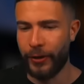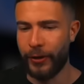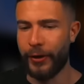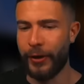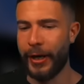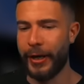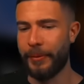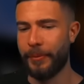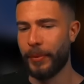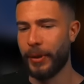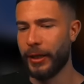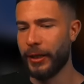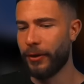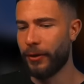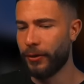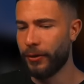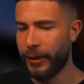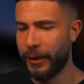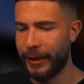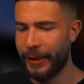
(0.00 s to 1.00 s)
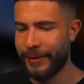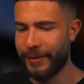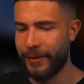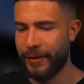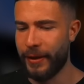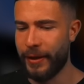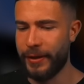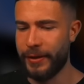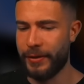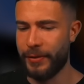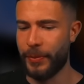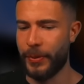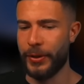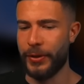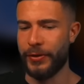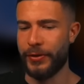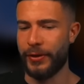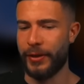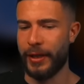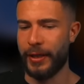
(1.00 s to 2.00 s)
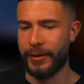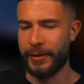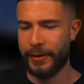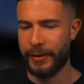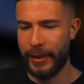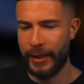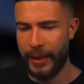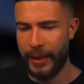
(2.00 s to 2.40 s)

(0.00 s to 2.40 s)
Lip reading: All right, my goal here is 9 spins, guys.